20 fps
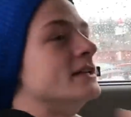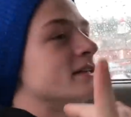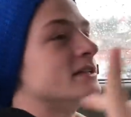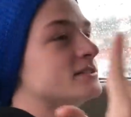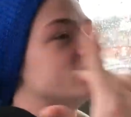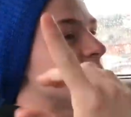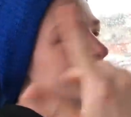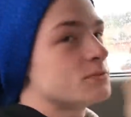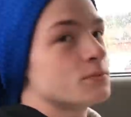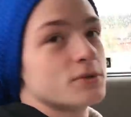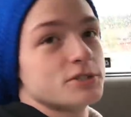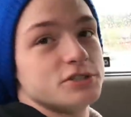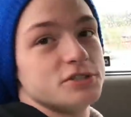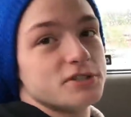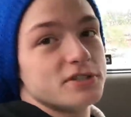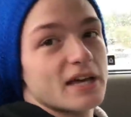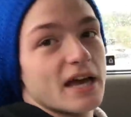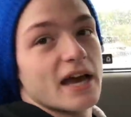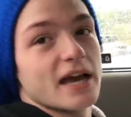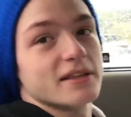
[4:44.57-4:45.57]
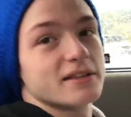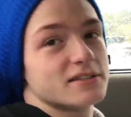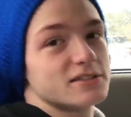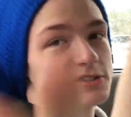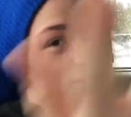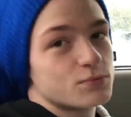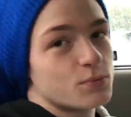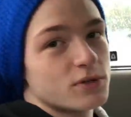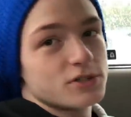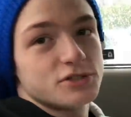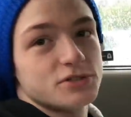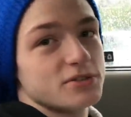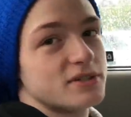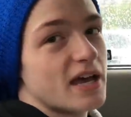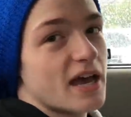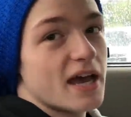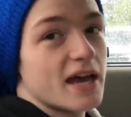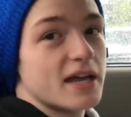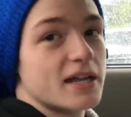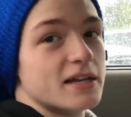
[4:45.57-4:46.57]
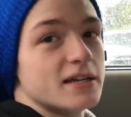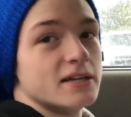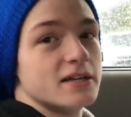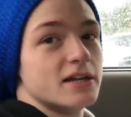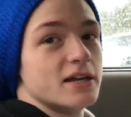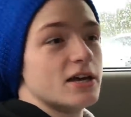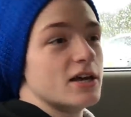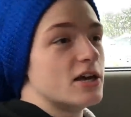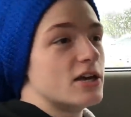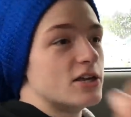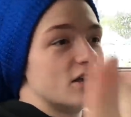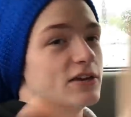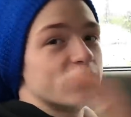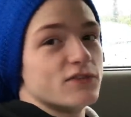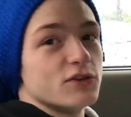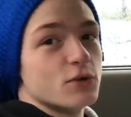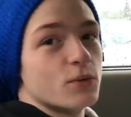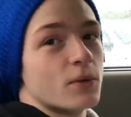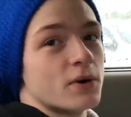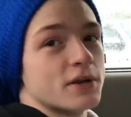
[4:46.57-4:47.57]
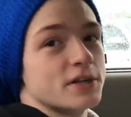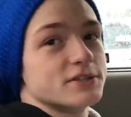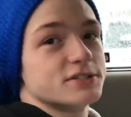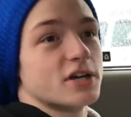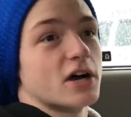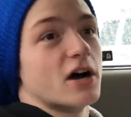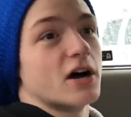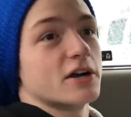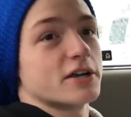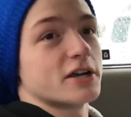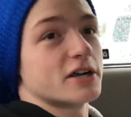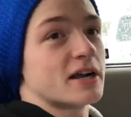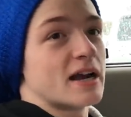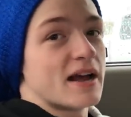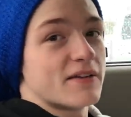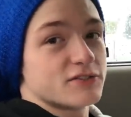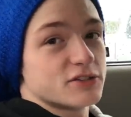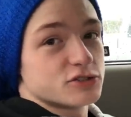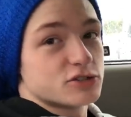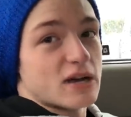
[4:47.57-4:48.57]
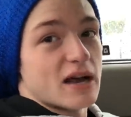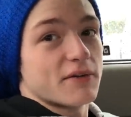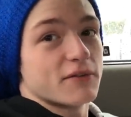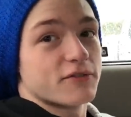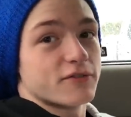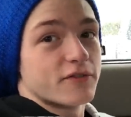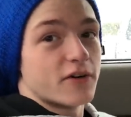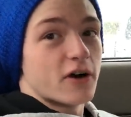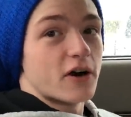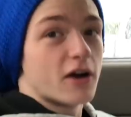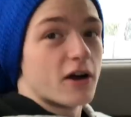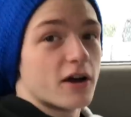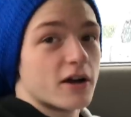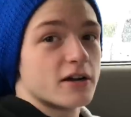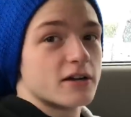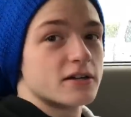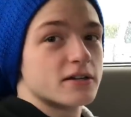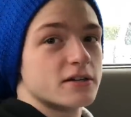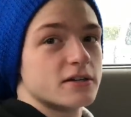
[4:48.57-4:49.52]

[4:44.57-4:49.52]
This isn't what you get. This is what you get. If you want a dog, you're gonna have to travel far.